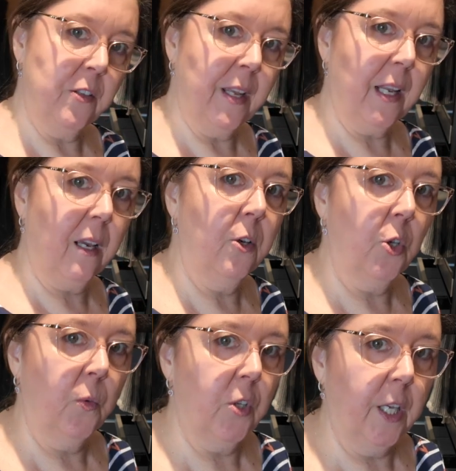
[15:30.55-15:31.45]
and then I can
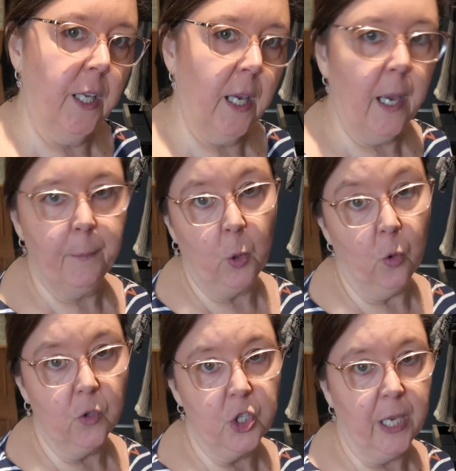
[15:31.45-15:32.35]
do the
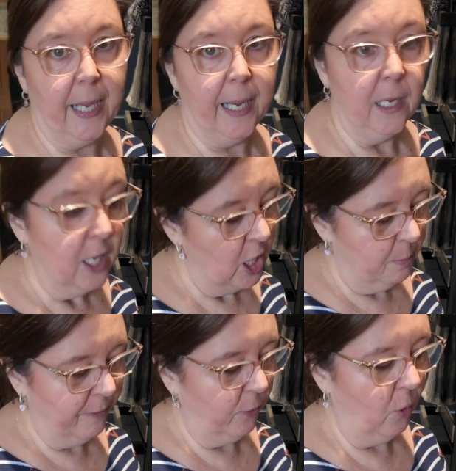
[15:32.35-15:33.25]
cook the chicken
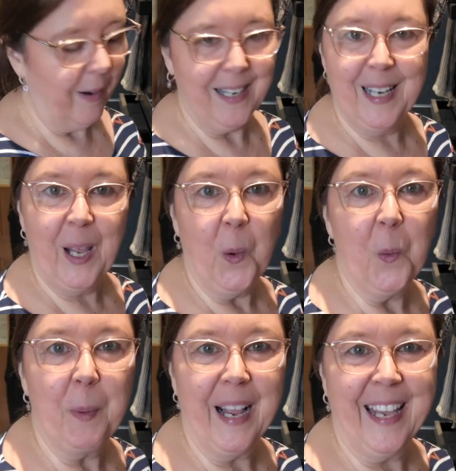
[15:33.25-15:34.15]
before adding it
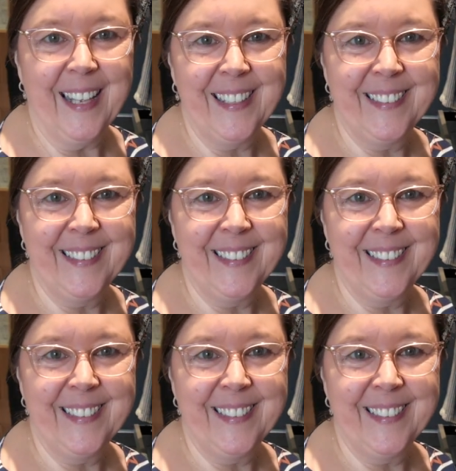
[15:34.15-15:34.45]
all back in.